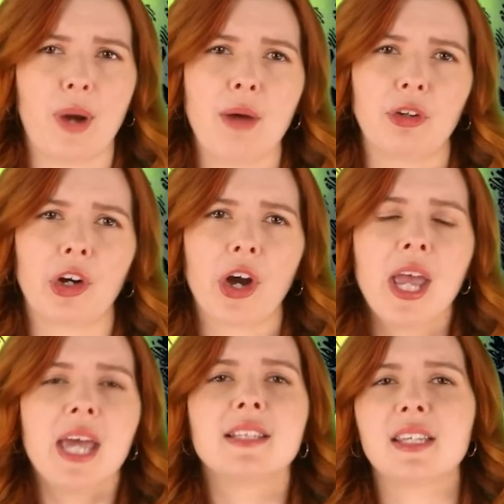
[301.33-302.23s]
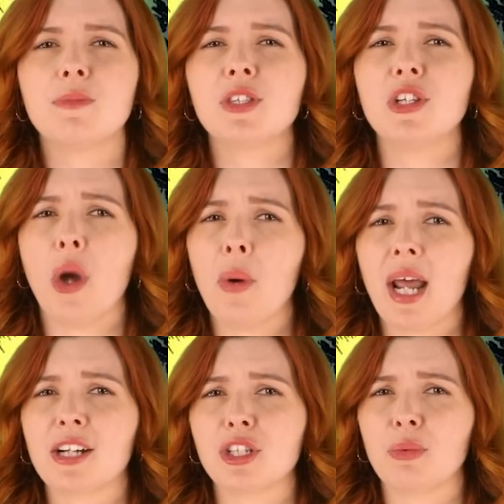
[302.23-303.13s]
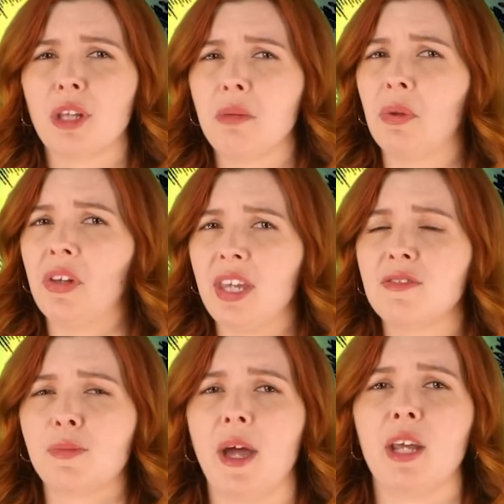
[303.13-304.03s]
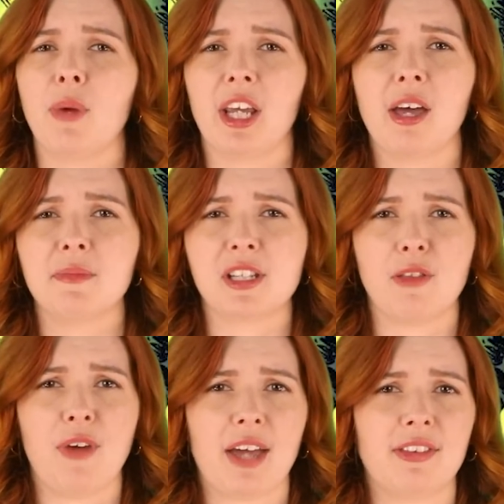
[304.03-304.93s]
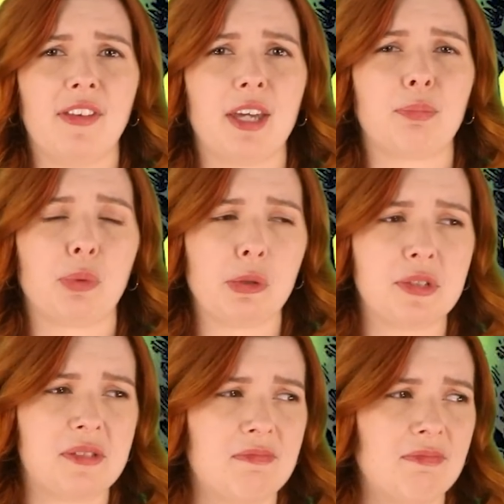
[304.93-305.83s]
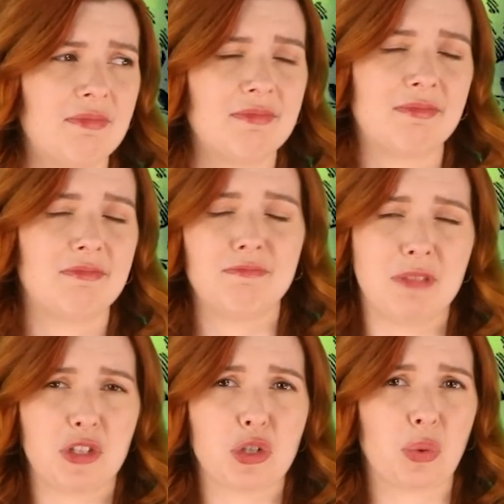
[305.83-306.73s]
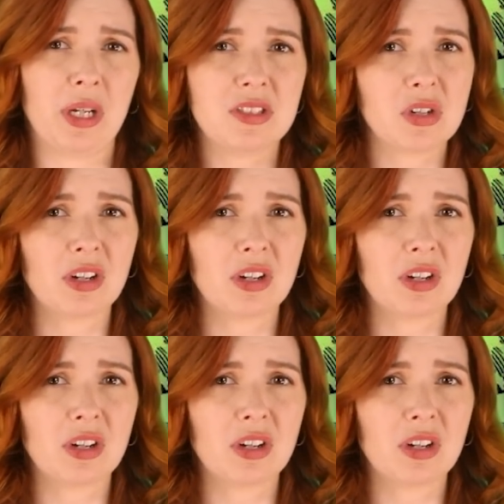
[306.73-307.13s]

around her, it seems that no one actually really believes Betty when it comes to the fact that like Bruce mistreats